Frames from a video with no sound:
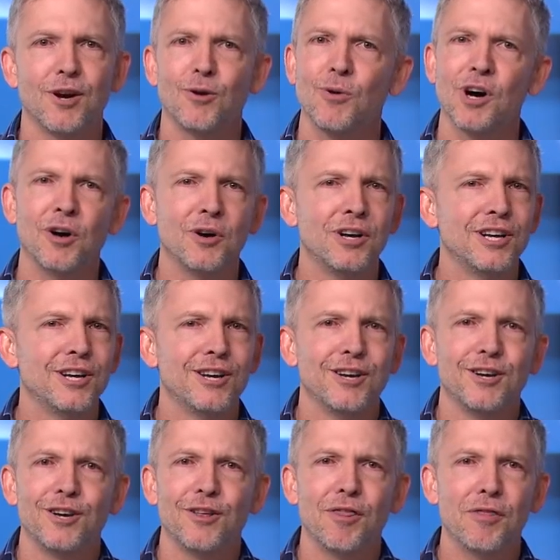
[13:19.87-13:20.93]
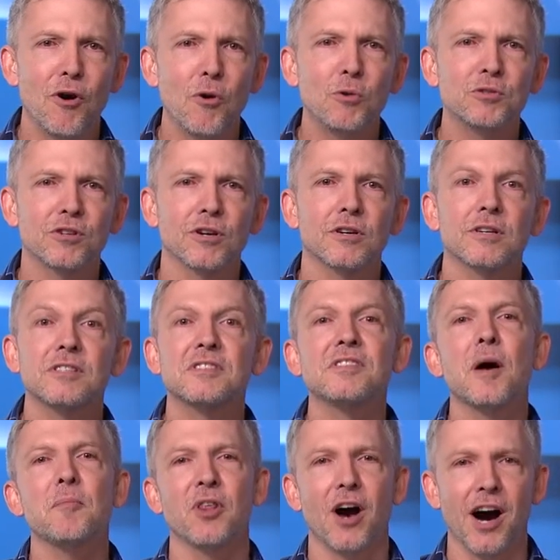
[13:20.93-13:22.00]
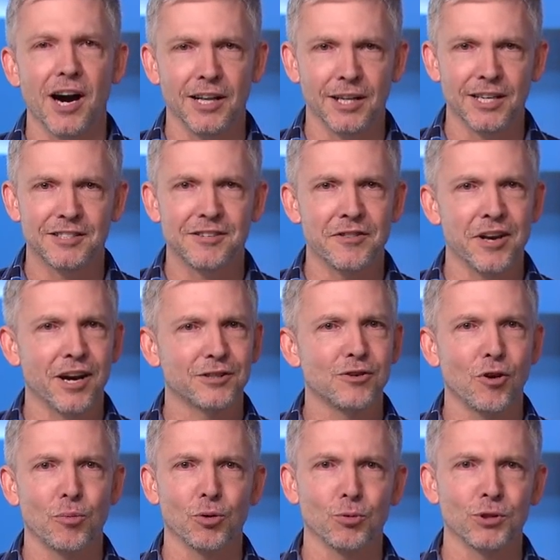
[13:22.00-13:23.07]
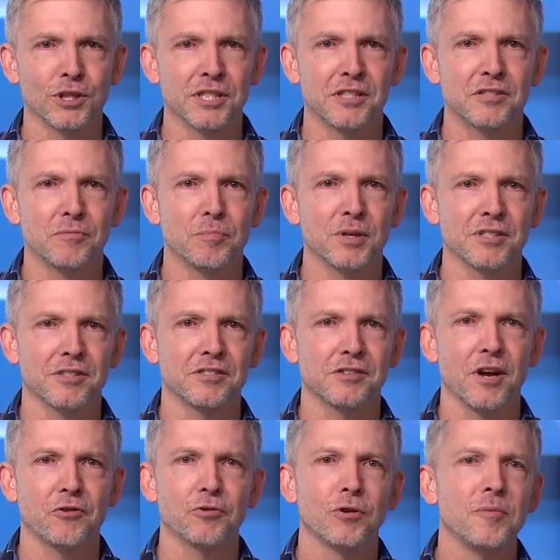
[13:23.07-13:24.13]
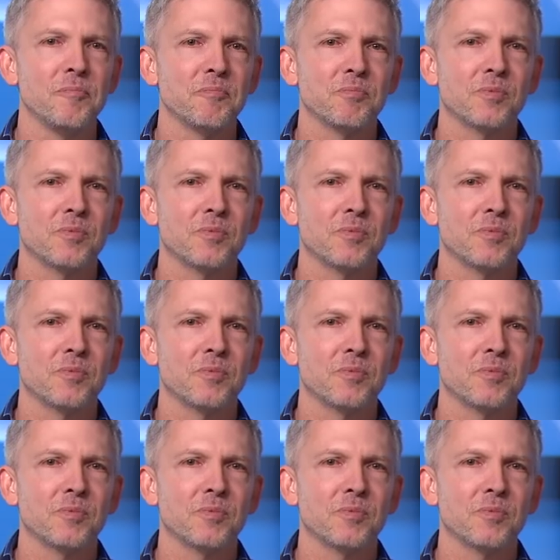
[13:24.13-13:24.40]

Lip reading: Well, those are some of the highlights in the October release of Business Central.